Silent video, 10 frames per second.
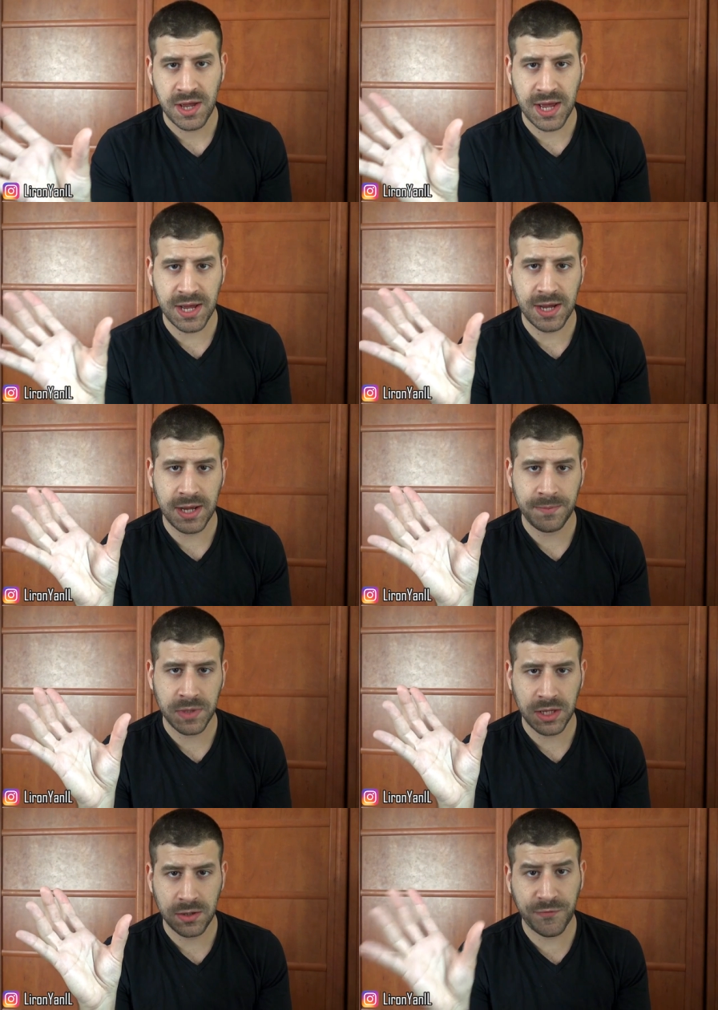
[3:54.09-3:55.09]

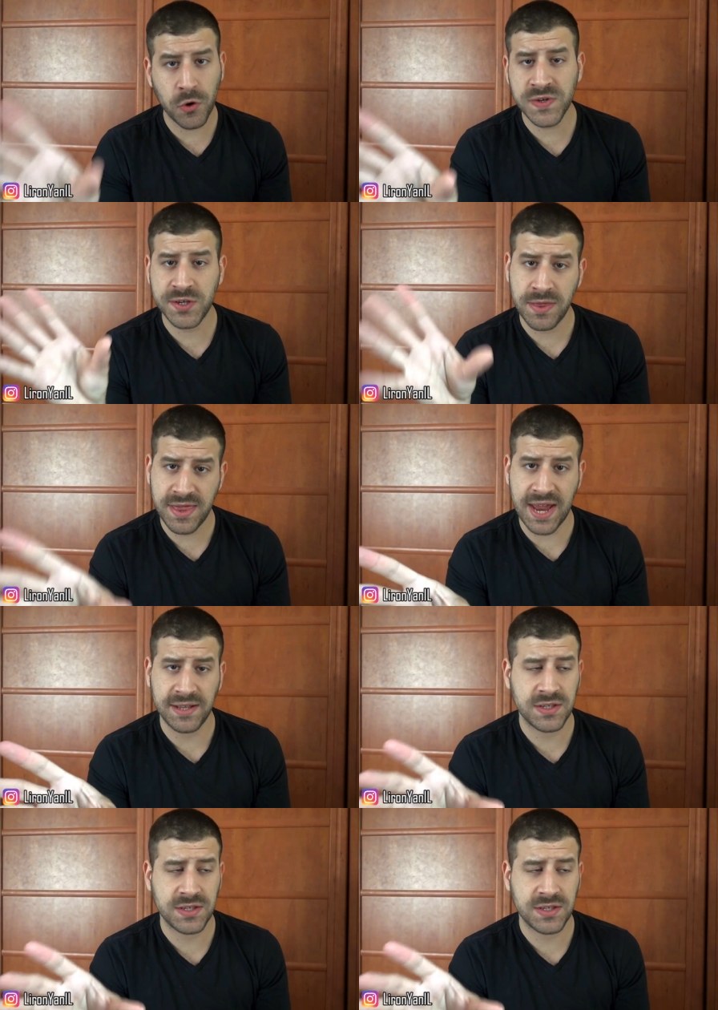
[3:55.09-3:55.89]
Um, focus on that.